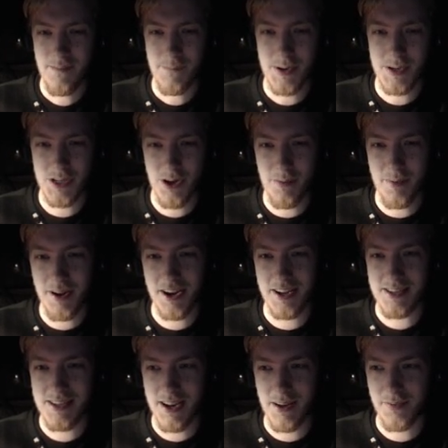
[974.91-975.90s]
but Snowman
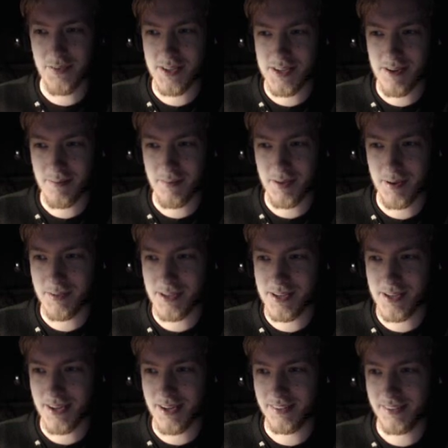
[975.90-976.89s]
is definitely something I'm
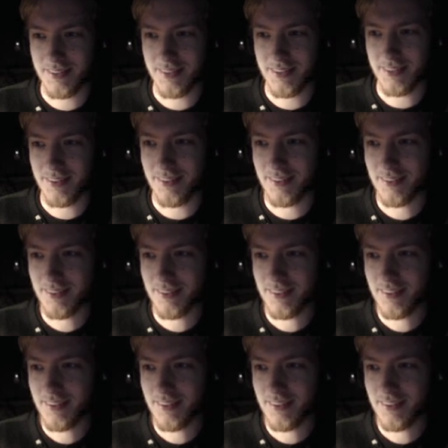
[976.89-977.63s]
excited to use.